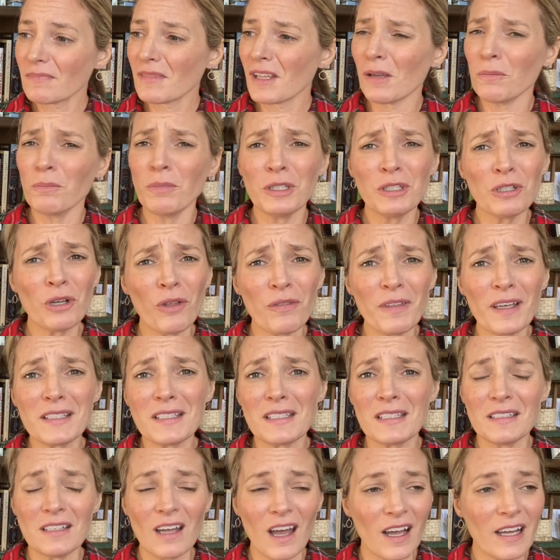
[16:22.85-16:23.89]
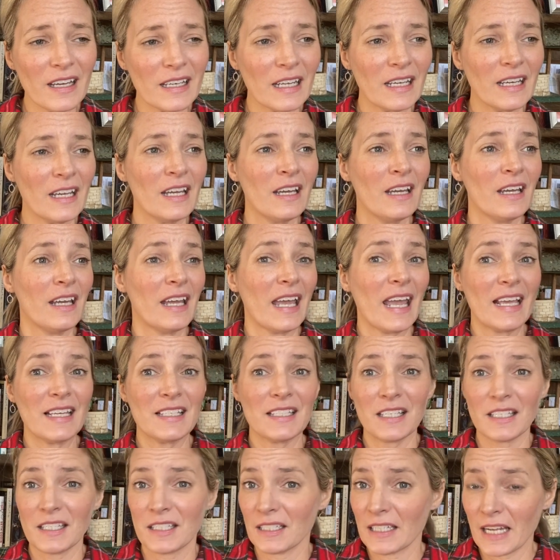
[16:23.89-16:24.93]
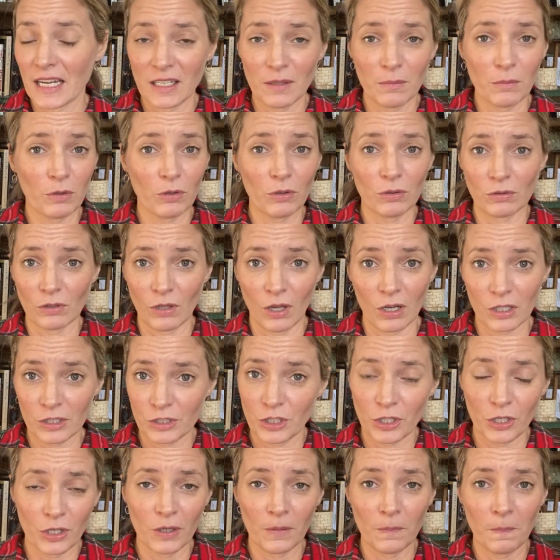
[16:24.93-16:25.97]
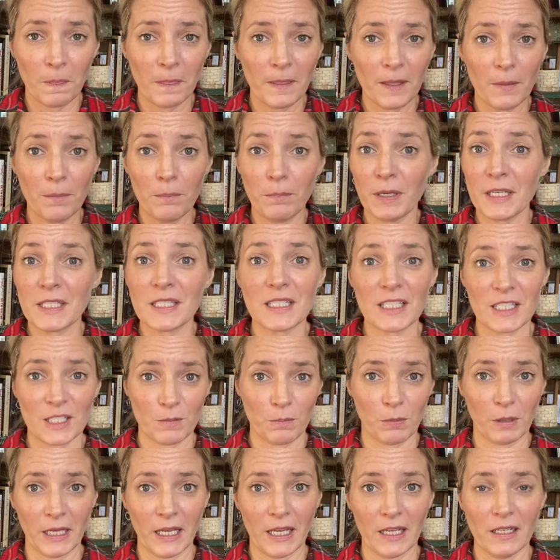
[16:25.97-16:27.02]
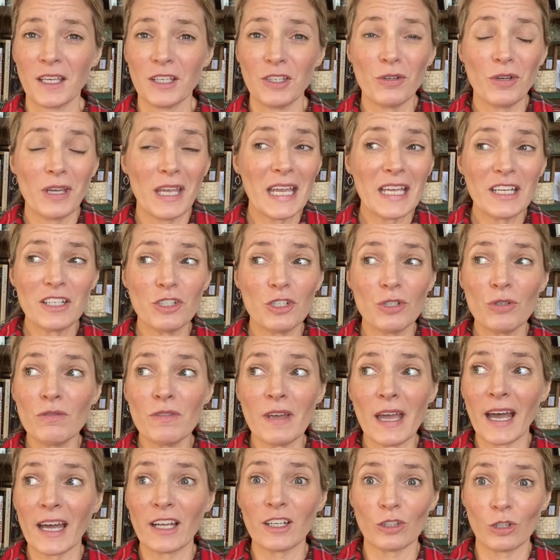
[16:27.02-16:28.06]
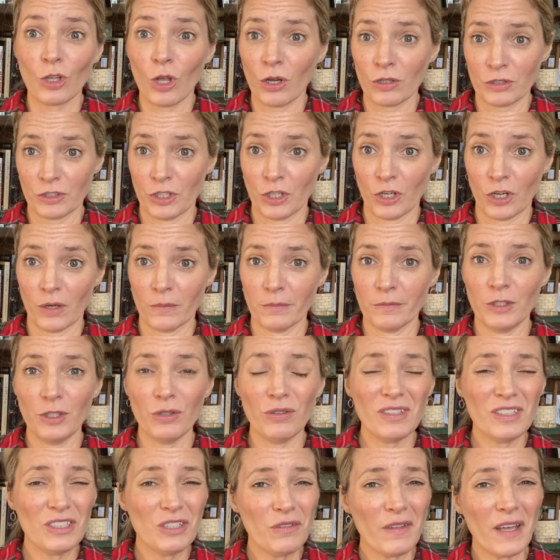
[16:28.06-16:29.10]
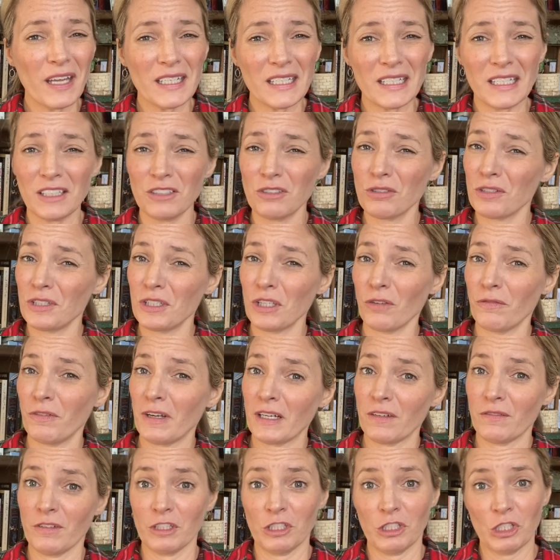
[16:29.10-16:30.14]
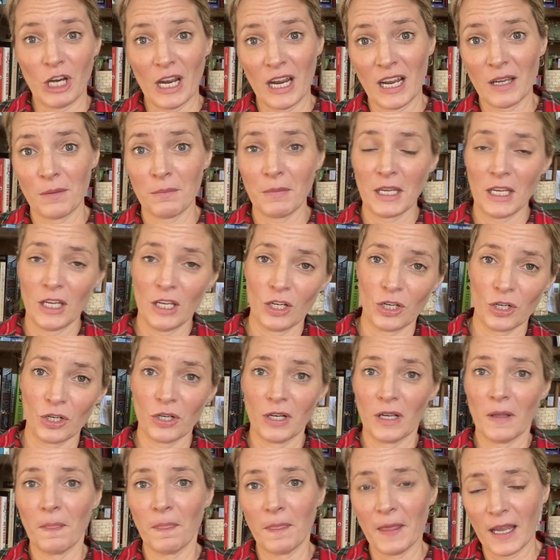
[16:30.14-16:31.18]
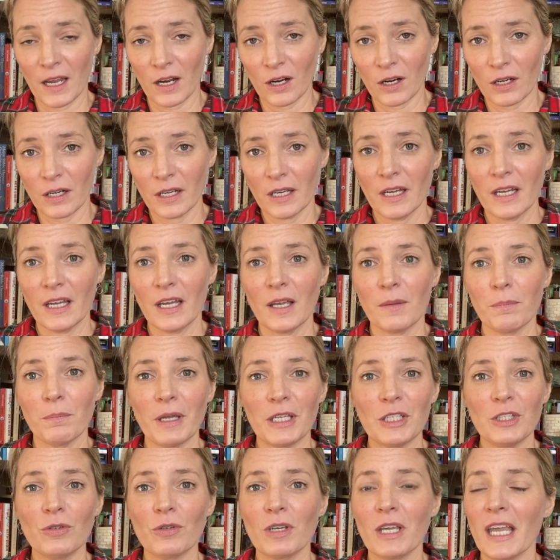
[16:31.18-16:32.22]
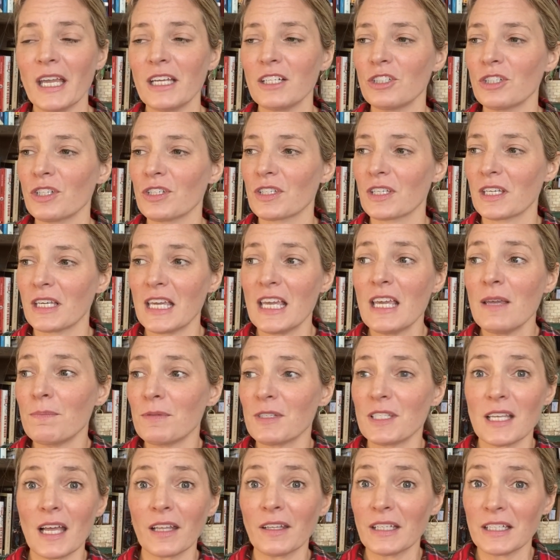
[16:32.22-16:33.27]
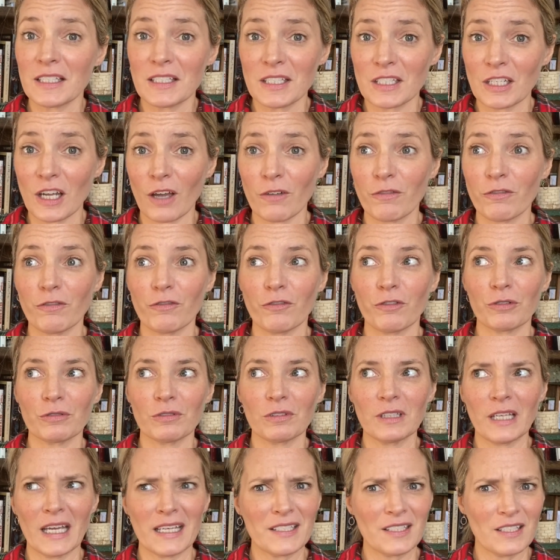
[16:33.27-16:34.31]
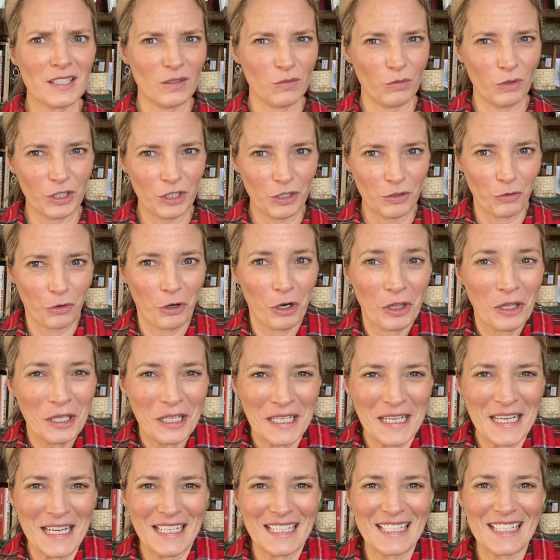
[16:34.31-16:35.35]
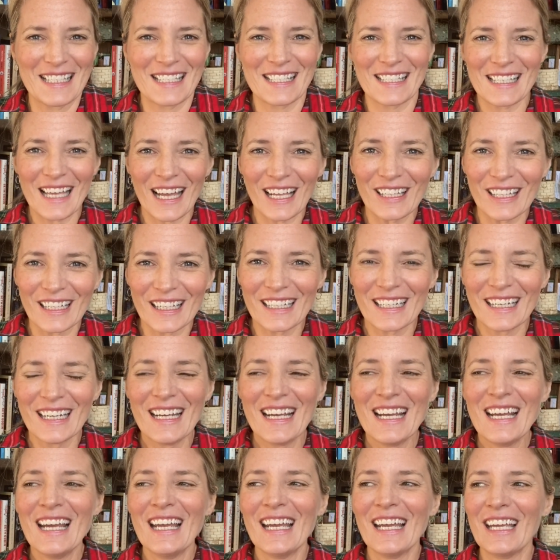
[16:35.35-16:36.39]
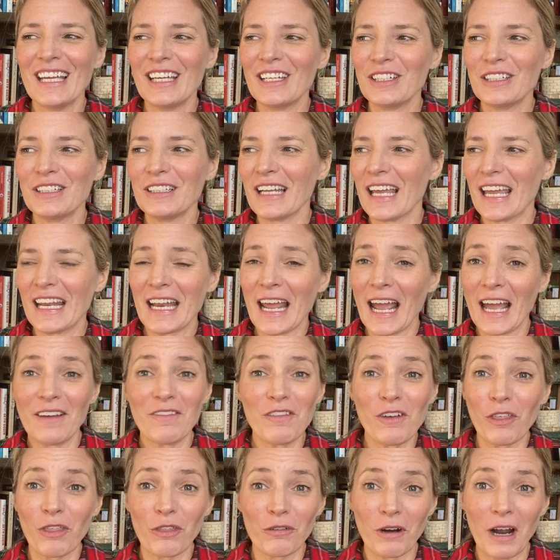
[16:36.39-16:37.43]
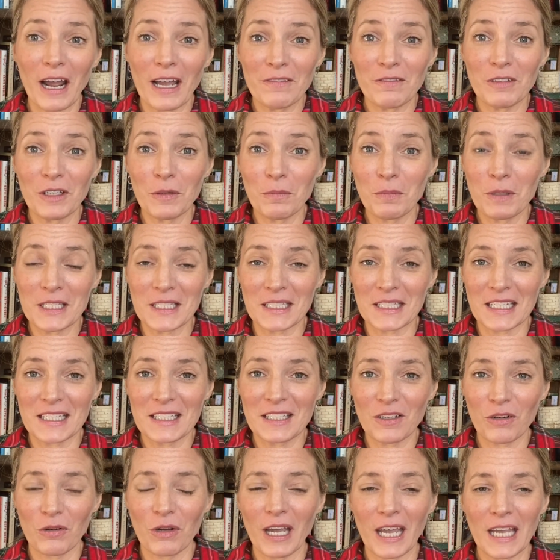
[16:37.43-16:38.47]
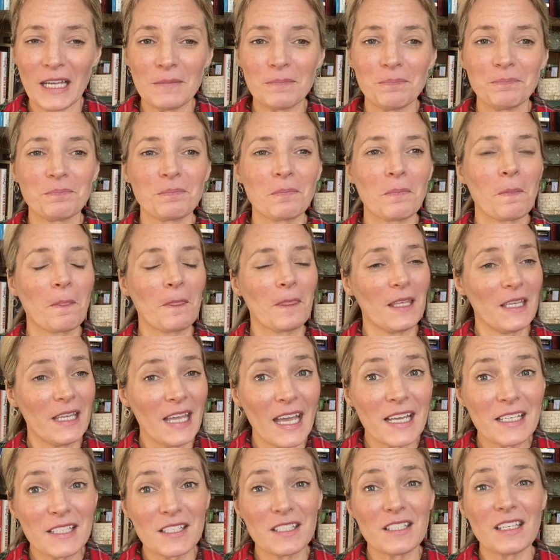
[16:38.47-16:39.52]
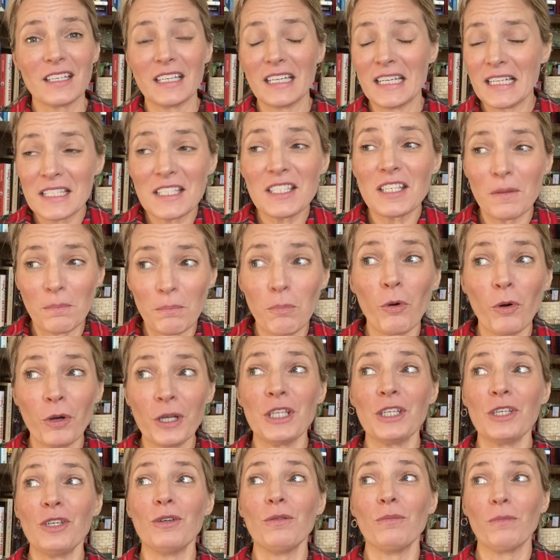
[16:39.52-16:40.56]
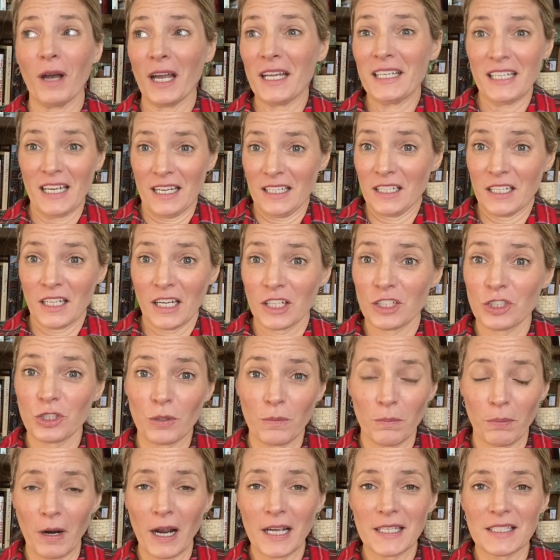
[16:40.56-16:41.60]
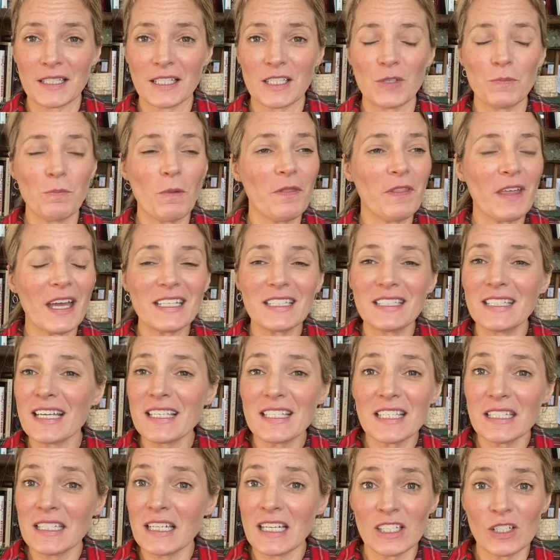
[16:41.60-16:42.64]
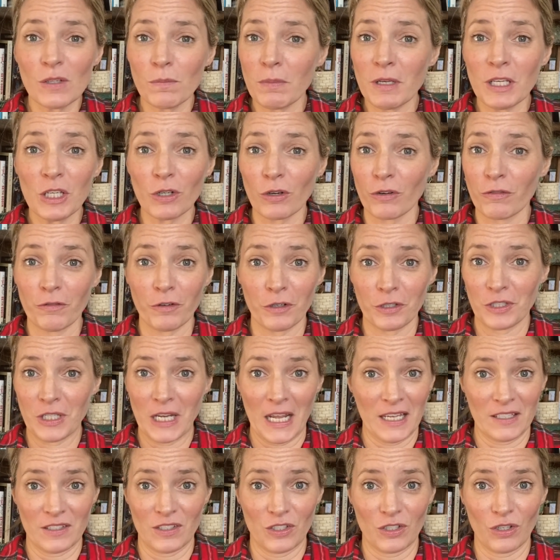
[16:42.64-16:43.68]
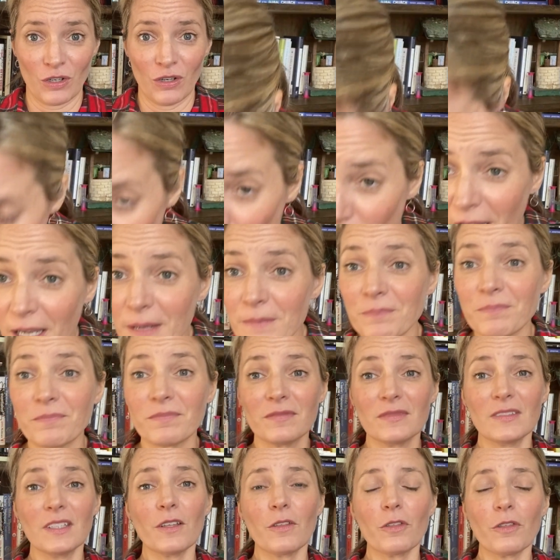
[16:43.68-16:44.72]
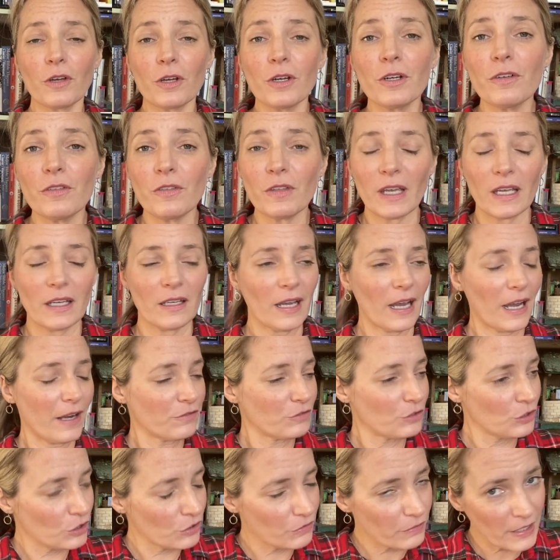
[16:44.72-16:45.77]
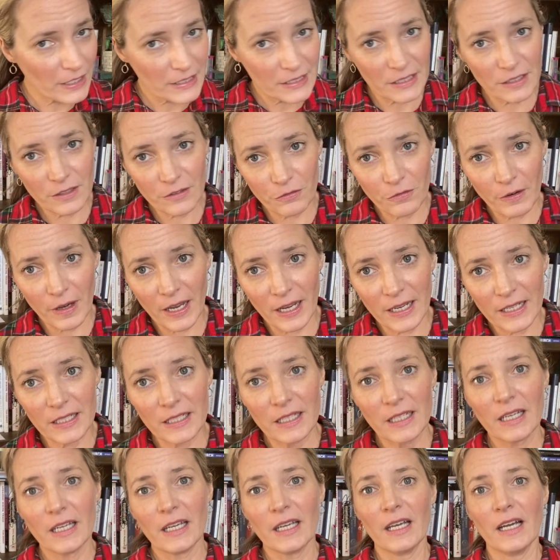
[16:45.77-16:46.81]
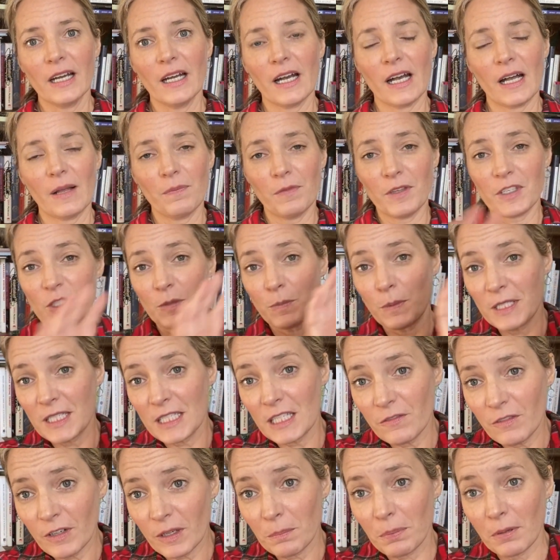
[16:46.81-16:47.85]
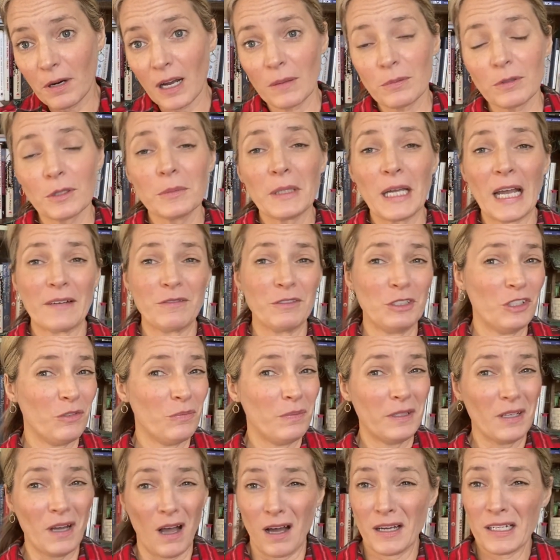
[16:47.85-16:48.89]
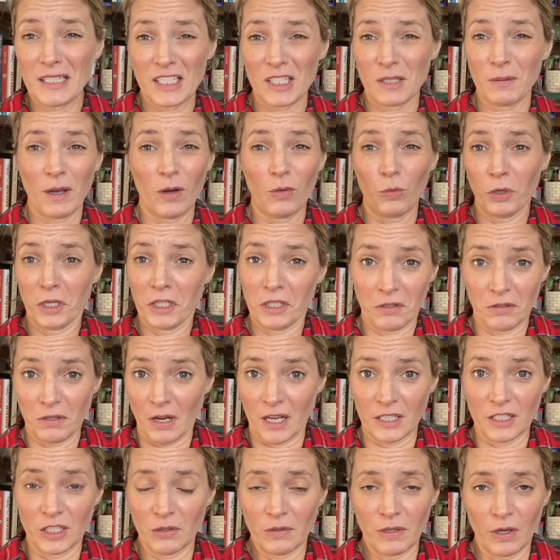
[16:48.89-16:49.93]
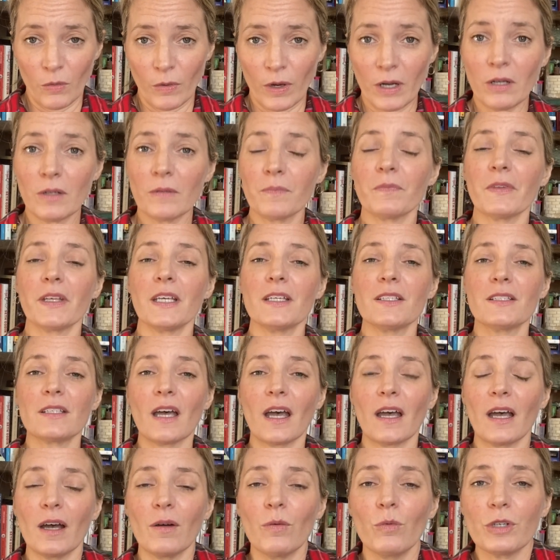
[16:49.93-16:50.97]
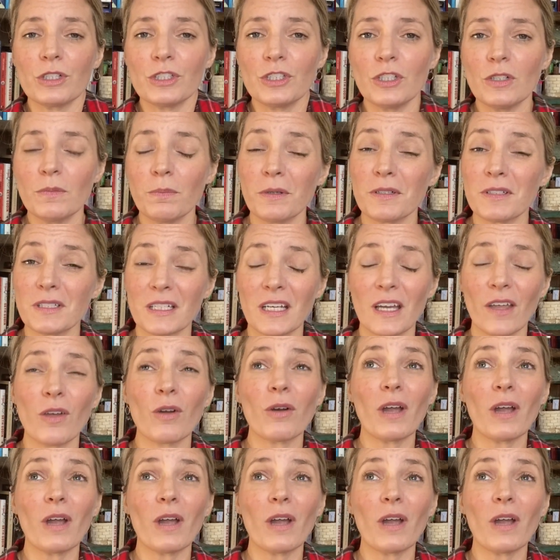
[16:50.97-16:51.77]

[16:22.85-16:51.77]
But y'all, that's not a sustainable long-term business plan. You can't do that long-term. You can do that to get yourself out of a jam here and there, but you can't just keep selling stuff for less than what you really need to sell it and have a thriving business, okay? Yes, at some point you might need to cut your prices, but that doesn't need to be your first answer. Okay, the third thing, after you've identified the specific problem, after you've been honest about what you're not doing well, is I want you to put together